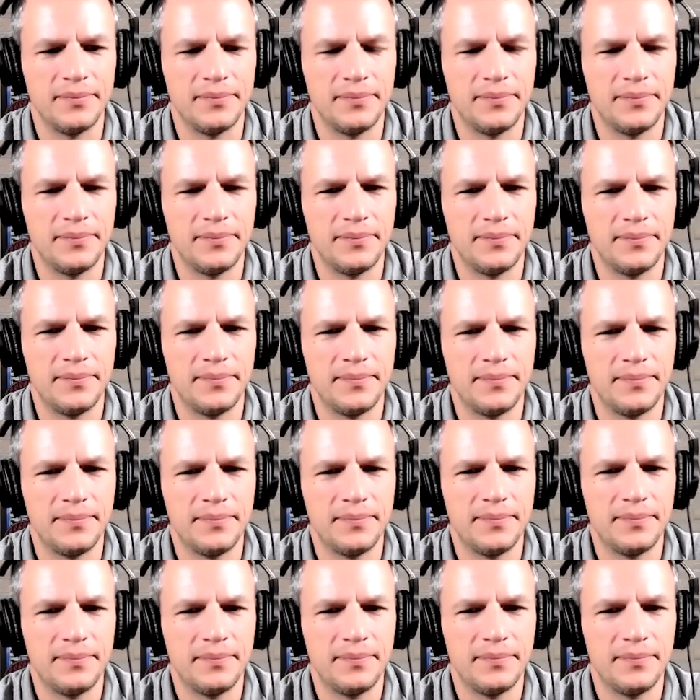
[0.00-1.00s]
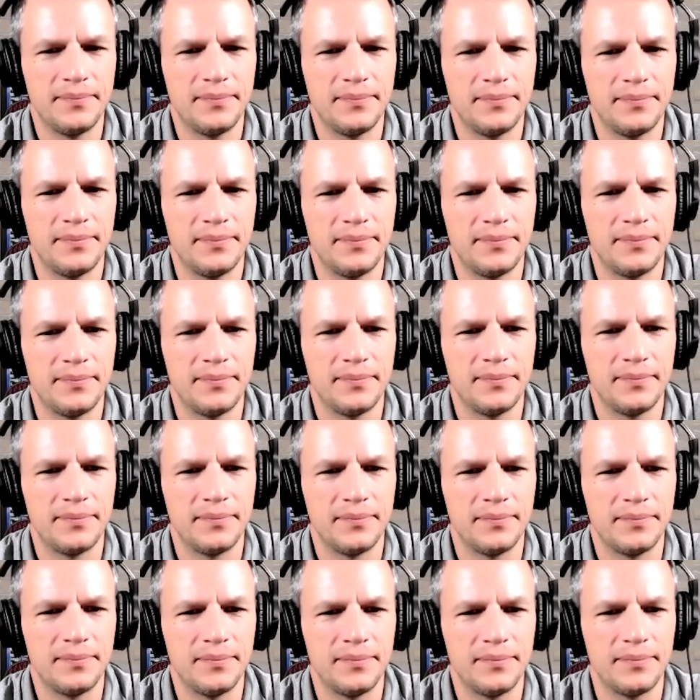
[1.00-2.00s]

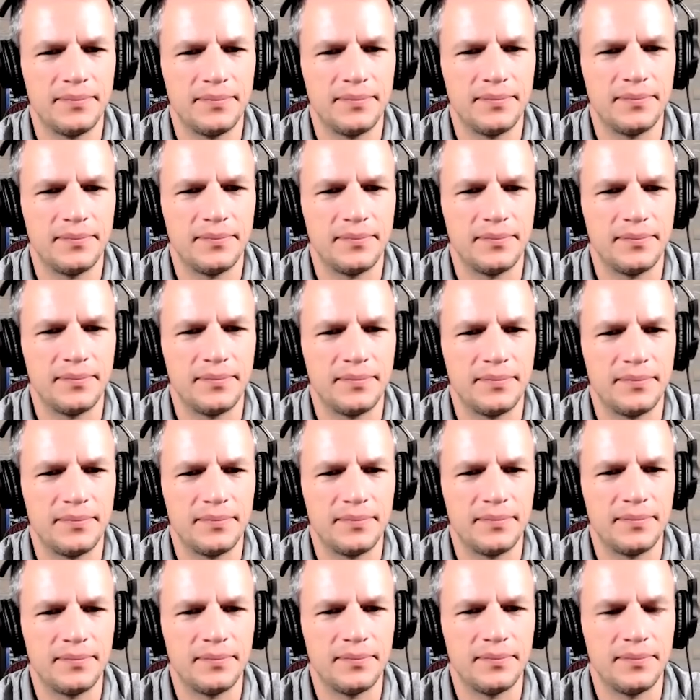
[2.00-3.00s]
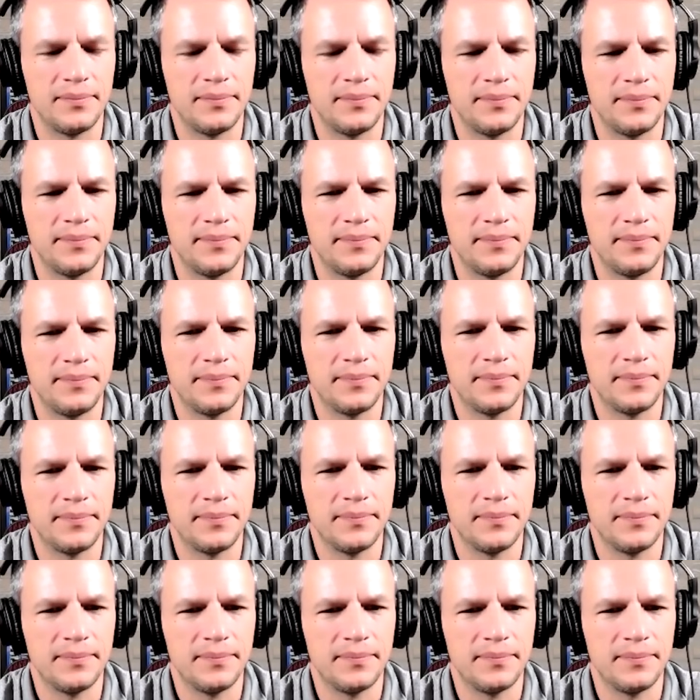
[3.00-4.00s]

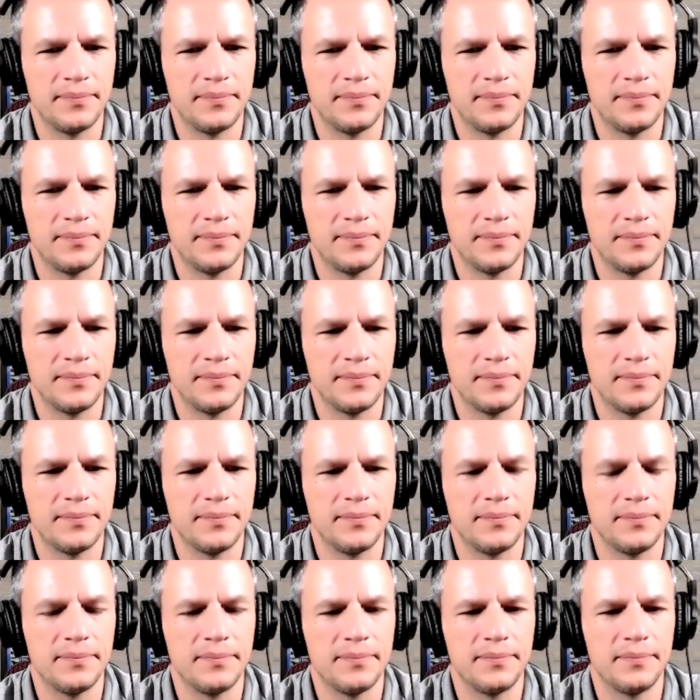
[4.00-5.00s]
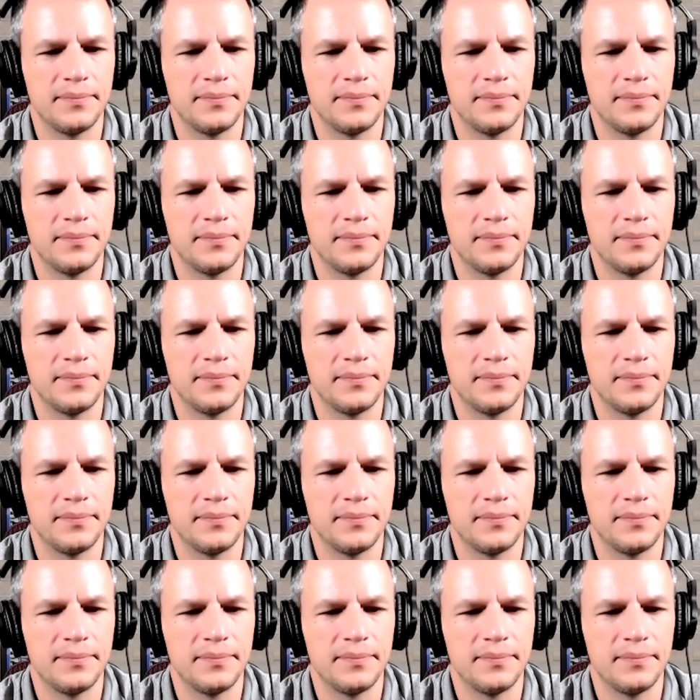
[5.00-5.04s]
(not speaking)